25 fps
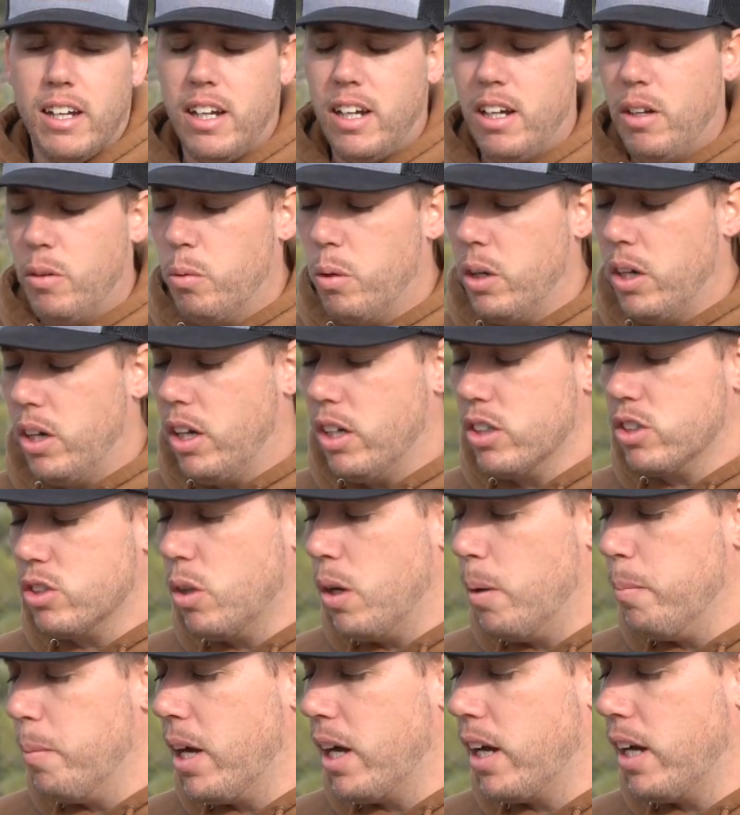and whatnot,
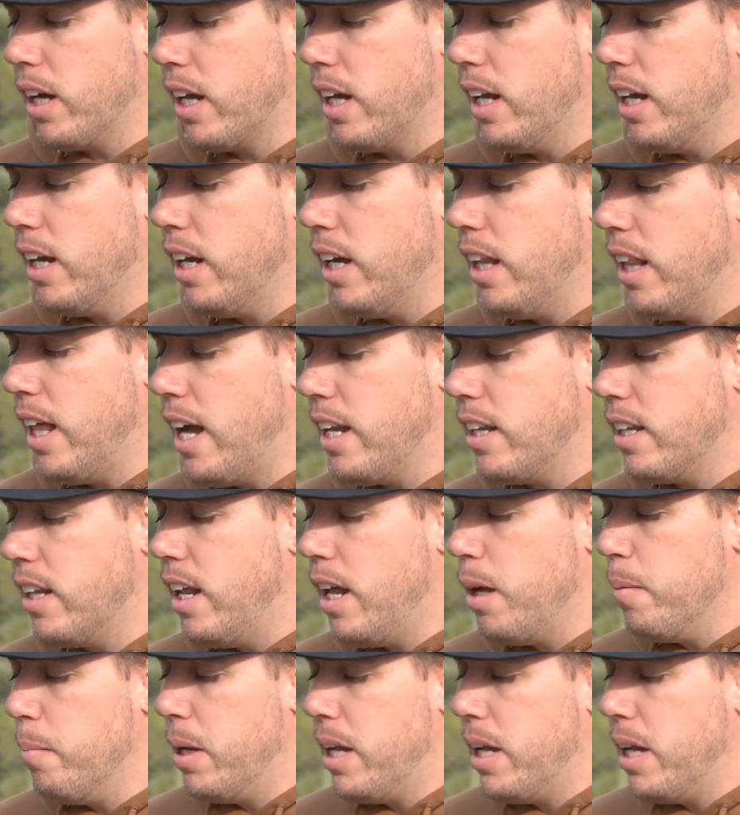so I'm not going to get into that today.